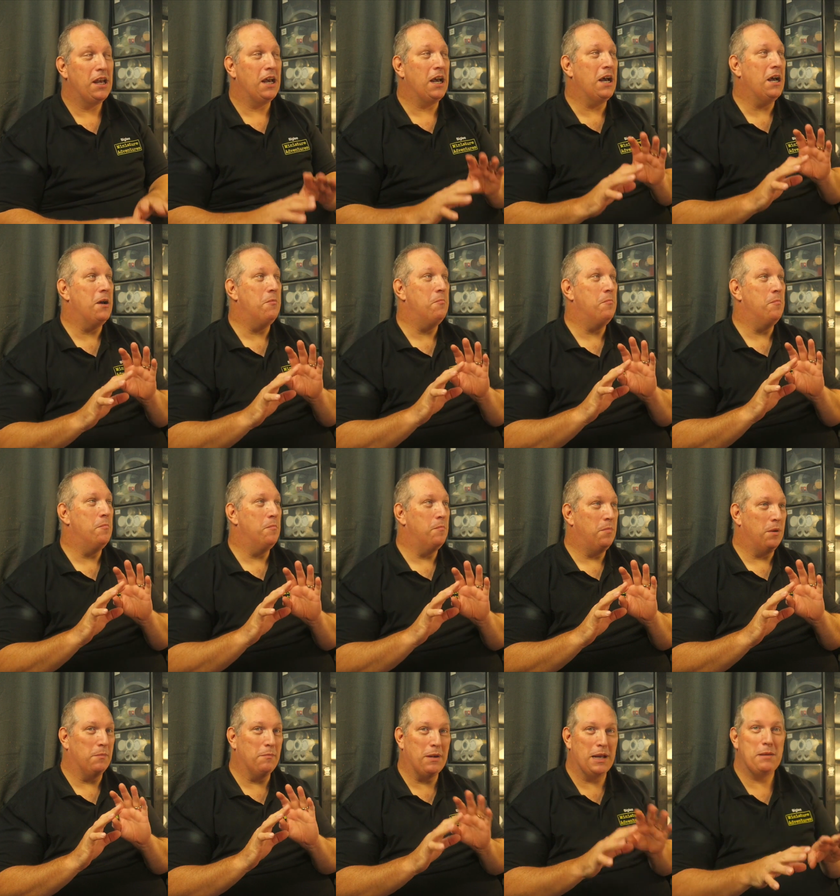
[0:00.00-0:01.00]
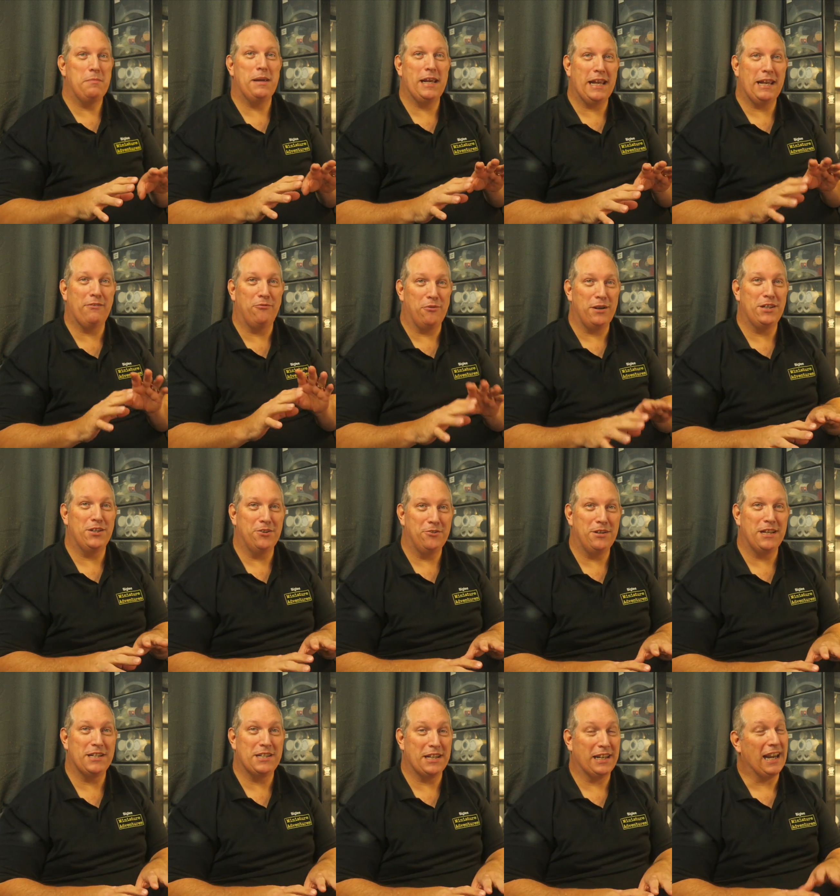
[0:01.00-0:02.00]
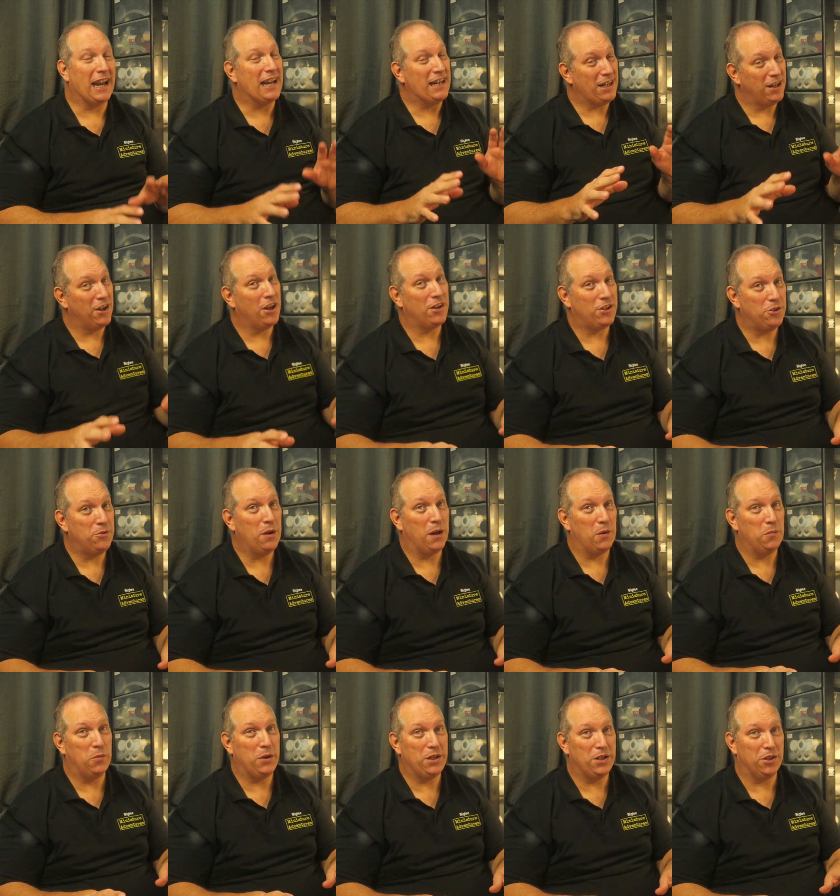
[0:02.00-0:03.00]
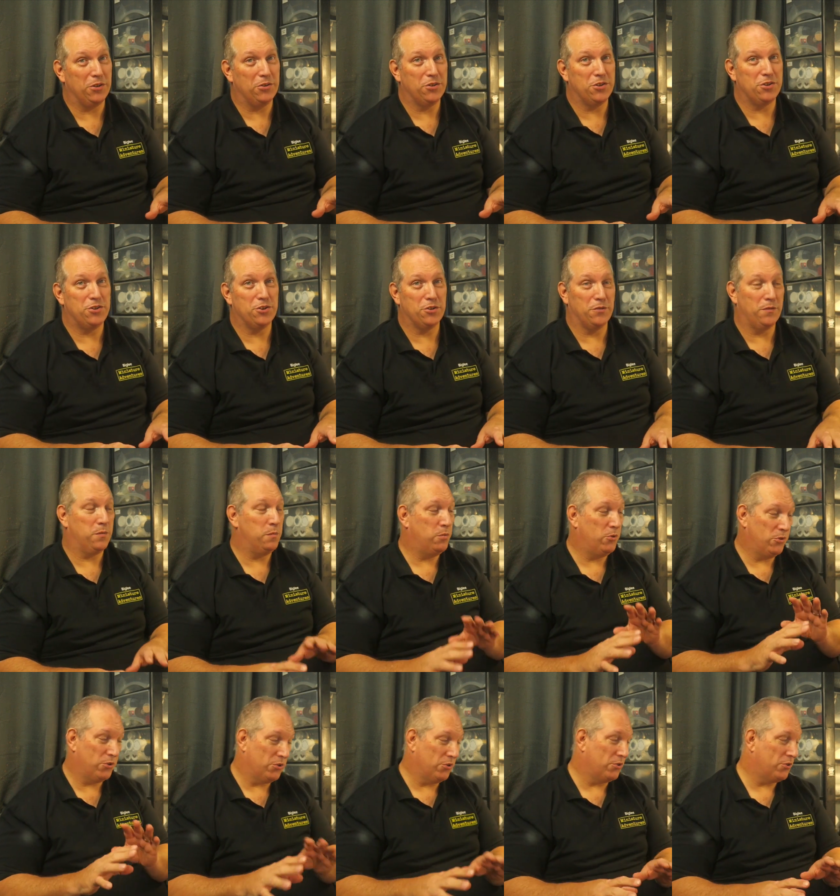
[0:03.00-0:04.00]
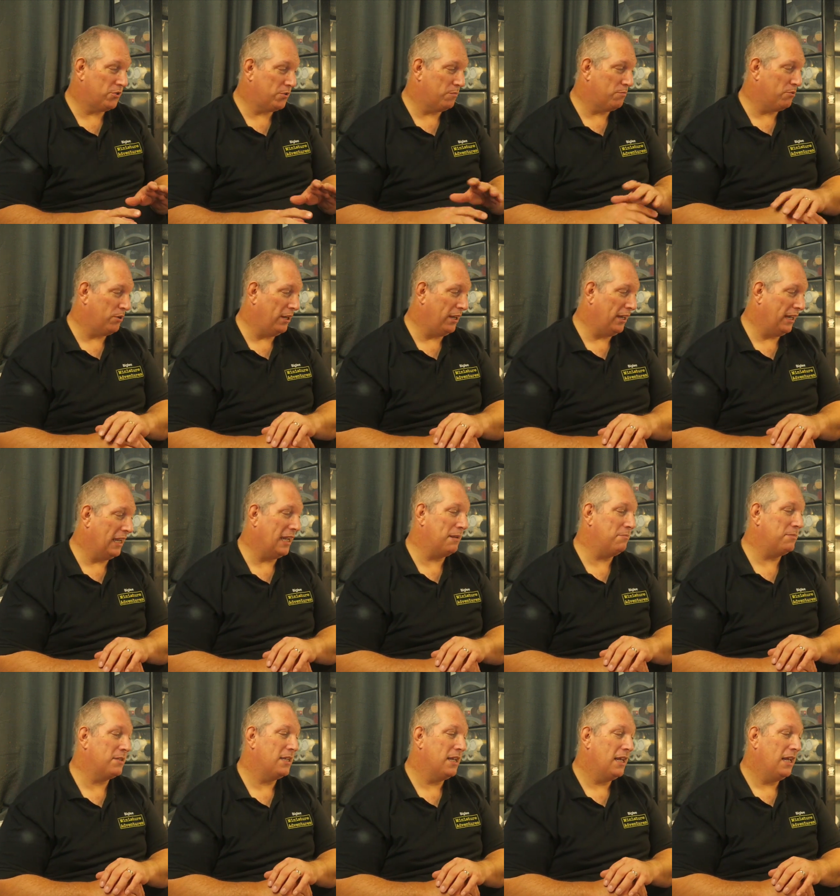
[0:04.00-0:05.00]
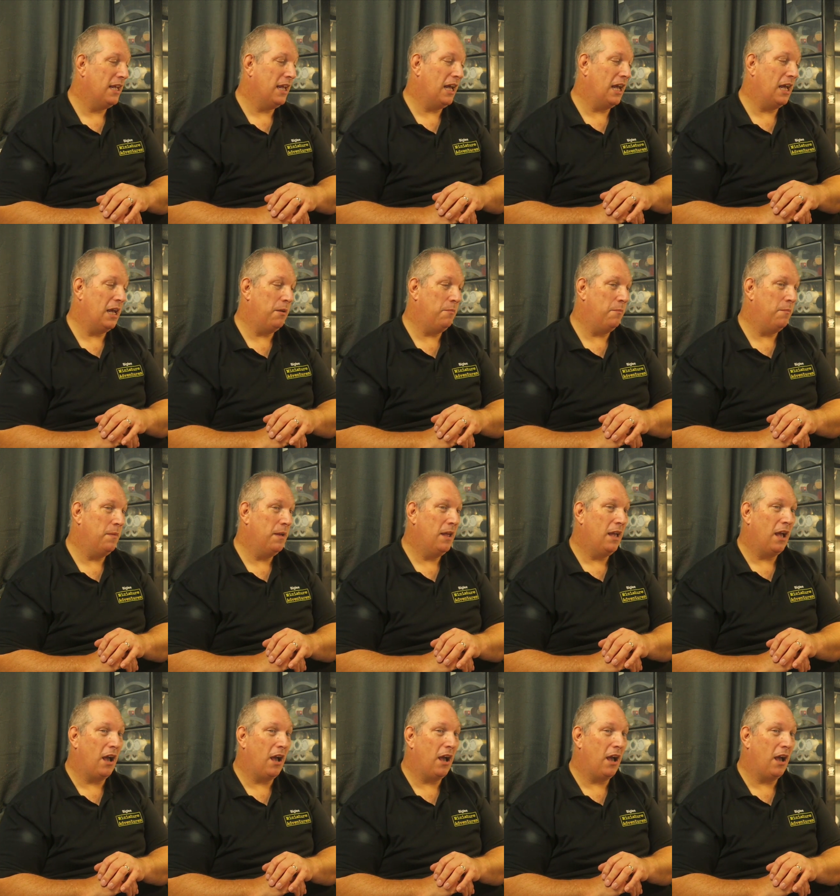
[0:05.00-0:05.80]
But maybe if we do this again, and I do hope we do, because Jonathan puts on some brilliant games, I'm